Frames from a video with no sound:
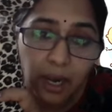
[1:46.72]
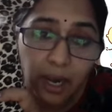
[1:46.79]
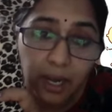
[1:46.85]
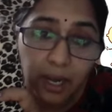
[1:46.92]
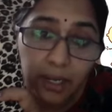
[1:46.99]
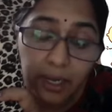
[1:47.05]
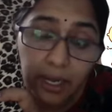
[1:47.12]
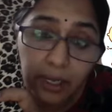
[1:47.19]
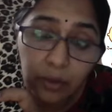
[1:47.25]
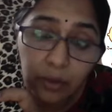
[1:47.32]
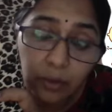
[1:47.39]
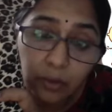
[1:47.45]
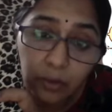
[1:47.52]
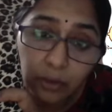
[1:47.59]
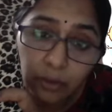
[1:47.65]
and it
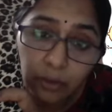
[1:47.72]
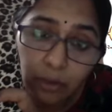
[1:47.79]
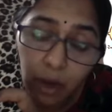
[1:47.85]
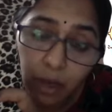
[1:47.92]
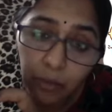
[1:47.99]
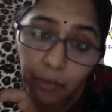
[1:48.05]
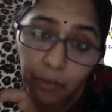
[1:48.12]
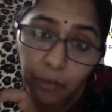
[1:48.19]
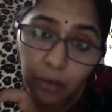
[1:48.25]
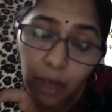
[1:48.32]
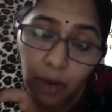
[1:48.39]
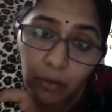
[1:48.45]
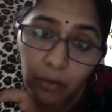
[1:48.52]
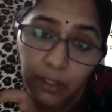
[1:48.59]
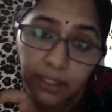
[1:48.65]
could not pull
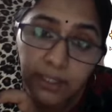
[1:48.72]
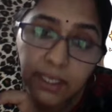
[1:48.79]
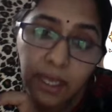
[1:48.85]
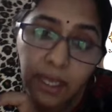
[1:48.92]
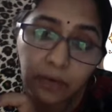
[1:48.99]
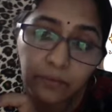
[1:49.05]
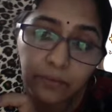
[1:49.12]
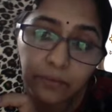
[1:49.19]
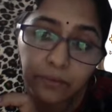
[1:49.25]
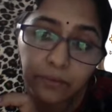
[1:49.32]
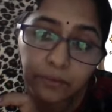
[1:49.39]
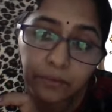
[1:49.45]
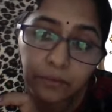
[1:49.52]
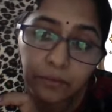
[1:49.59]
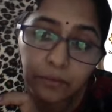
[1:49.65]
out itself.
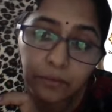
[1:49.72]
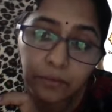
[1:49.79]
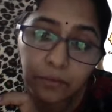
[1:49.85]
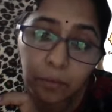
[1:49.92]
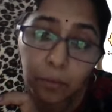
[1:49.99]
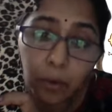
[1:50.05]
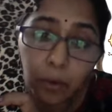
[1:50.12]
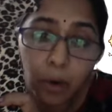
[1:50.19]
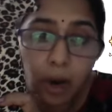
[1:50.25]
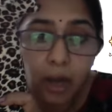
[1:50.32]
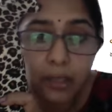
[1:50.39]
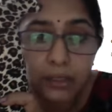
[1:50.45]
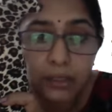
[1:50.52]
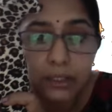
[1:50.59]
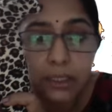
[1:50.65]

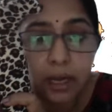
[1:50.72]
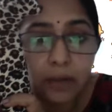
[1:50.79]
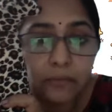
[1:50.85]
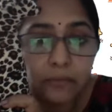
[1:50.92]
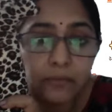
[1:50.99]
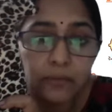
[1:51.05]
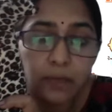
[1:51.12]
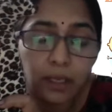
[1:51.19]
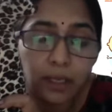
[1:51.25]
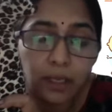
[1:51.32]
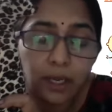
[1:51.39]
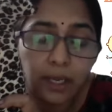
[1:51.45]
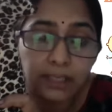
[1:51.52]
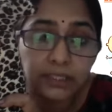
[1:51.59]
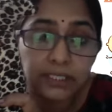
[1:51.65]
Poor giraffe.
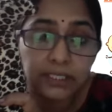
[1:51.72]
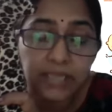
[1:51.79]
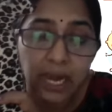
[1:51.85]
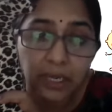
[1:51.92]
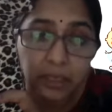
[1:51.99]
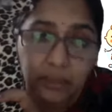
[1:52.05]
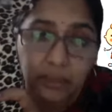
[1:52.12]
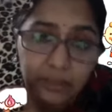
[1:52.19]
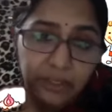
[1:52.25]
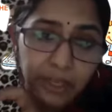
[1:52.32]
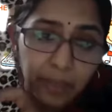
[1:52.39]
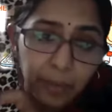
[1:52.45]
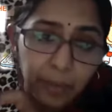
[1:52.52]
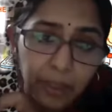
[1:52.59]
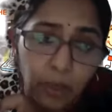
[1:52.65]
It started
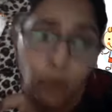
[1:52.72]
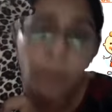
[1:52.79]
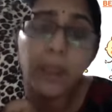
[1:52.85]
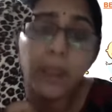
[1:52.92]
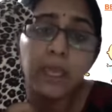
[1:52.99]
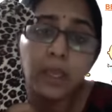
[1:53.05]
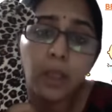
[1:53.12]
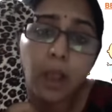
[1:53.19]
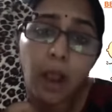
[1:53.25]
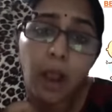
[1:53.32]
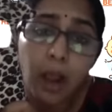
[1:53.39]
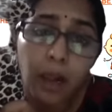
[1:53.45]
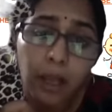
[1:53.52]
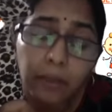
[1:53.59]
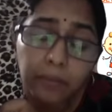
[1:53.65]
screaming, "Oh my
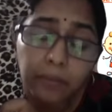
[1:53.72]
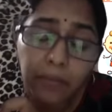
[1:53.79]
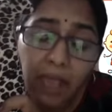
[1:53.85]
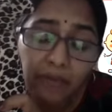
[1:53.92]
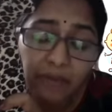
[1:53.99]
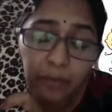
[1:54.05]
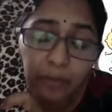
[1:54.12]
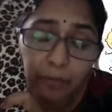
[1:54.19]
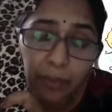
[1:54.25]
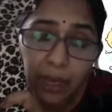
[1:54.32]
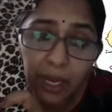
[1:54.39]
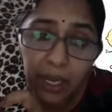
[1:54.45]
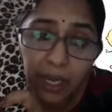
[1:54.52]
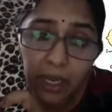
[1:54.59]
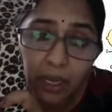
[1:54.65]
God, I'm having
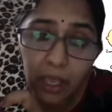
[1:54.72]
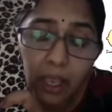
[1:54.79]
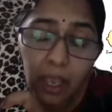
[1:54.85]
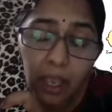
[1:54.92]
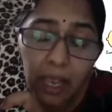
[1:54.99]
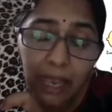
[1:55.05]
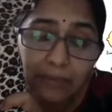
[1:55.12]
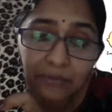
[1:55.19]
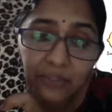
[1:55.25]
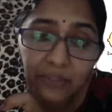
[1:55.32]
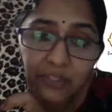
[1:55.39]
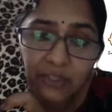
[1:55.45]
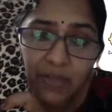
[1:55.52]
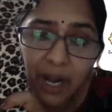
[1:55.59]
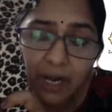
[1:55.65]
pain. I'm
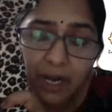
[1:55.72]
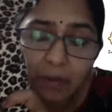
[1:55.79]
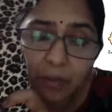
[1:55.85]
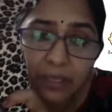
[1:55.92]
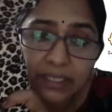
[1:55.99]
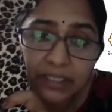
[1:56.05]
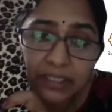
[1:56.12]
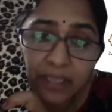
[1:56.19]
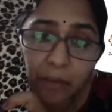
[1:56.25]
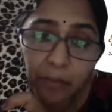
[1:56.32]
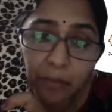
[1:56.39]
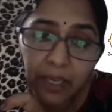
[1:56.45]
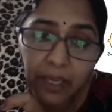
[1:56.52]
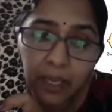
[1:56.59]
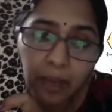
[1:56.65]
stuck. Please
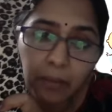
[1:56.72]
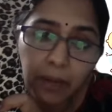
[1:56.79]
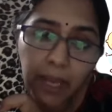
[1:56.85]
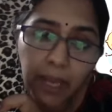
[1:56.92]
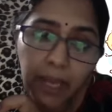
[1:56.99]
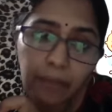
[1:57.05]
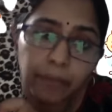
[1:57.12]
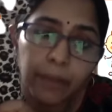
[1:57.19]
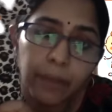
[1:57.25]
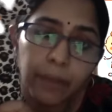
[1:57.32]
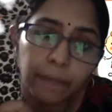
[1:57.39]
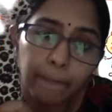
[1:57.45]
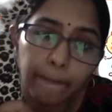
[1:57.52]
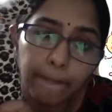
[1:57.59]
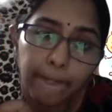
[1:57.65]
somebody come and help me."
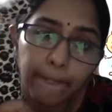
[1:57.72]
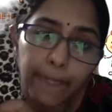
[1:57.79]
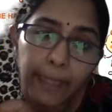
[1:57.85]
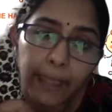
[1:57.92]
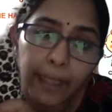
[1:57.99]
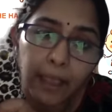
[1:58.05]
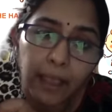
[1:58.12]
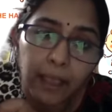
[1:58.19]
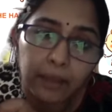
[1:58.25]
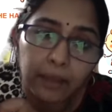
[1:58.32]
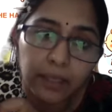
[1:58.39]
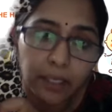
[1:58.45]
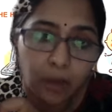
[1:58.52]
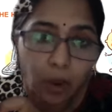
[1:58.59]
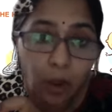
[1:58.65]

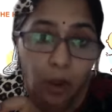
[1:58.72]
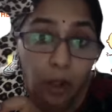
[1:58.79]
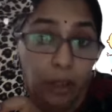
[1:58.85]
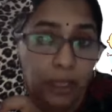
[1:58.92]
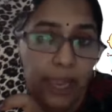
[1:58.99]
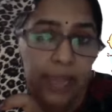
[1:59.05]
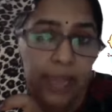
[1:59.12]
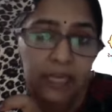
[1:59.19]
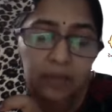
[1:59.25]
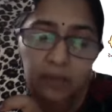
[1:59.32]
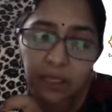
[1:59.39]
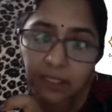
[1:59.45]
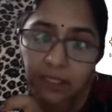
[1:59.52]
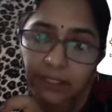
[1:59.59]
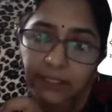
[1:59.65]
And all the
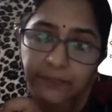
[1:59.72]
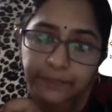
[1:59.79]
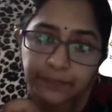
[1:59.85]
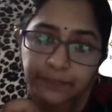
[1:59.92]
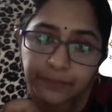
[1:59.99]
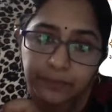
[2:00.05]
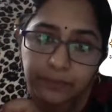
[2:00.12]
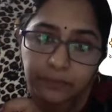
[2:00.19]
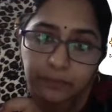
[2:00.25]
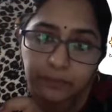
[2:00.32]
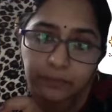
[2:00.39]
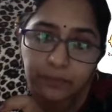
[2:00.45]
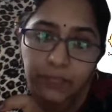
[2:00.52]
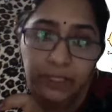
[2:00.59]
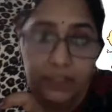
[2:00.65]
animals
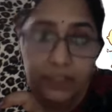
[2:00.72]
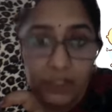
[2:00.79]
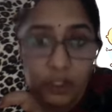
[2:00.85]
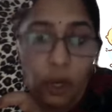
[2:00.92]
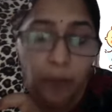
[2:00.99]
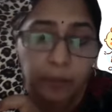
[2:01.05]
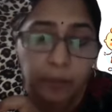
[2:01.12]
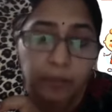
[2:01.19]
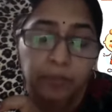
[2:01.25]
stopped